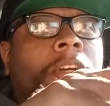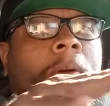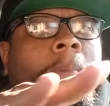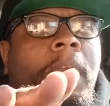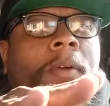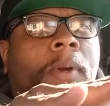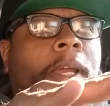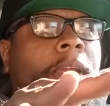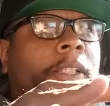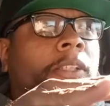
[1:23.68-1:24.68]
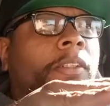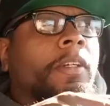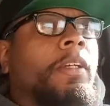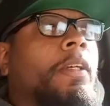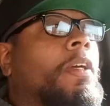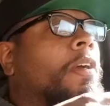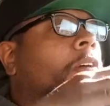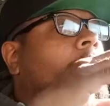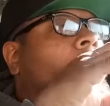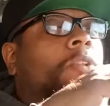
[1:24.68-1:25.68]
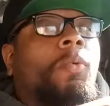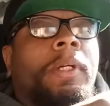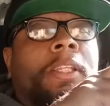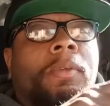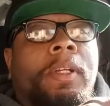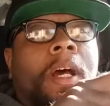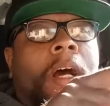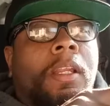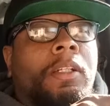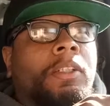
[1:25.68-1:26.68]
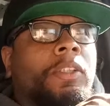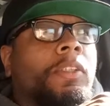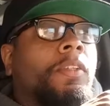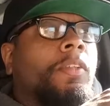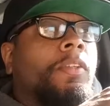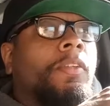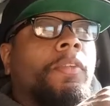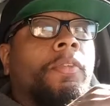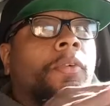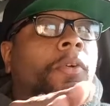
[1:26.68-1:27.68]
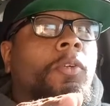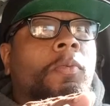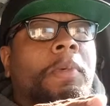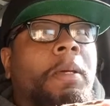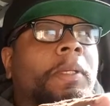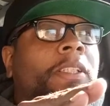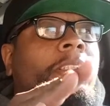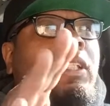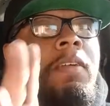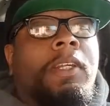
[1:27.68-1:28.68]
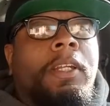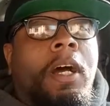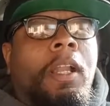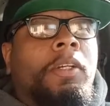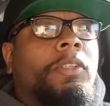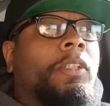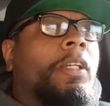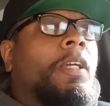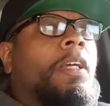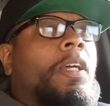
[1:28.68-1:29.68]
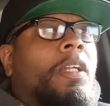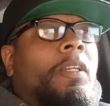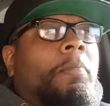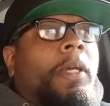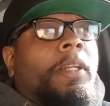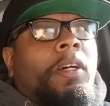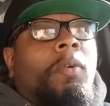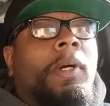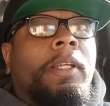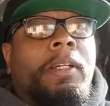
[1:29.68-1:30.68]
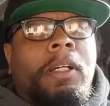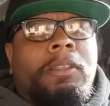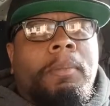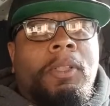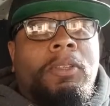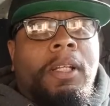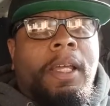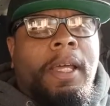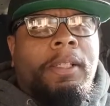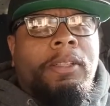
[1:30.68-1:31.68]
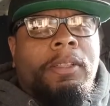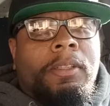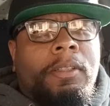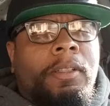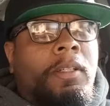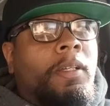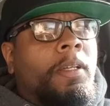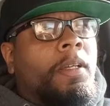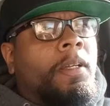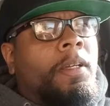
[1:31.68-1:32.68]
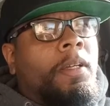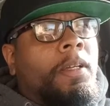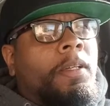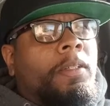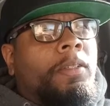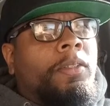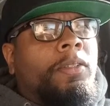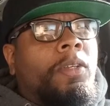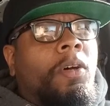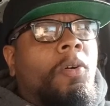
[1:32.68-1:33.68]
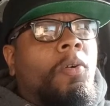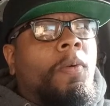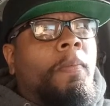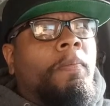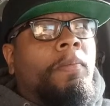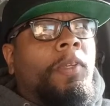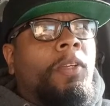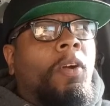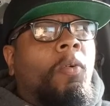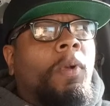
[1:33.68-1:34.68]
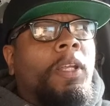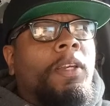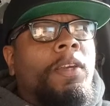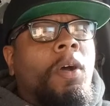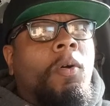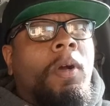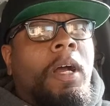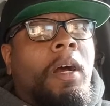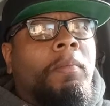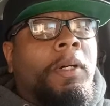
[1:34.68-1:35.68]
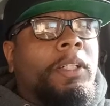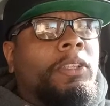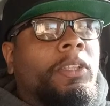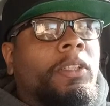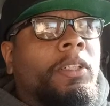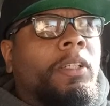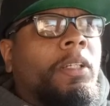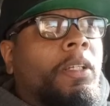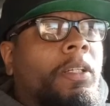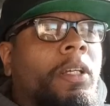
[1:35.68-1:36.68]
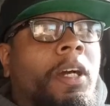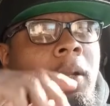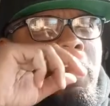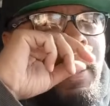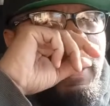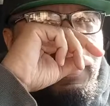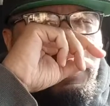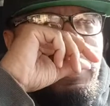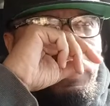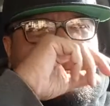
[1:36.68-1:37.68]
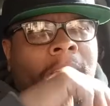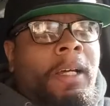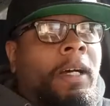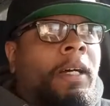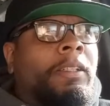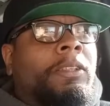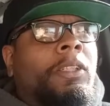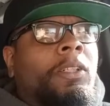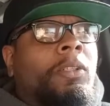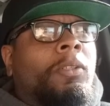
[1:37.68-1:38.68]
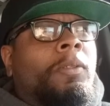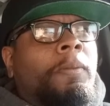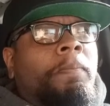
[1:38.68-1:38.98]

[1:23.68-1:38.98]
you a pay range from $23 through maybe $70, depending on what the customer selects. So you don't really know how much you're going to make until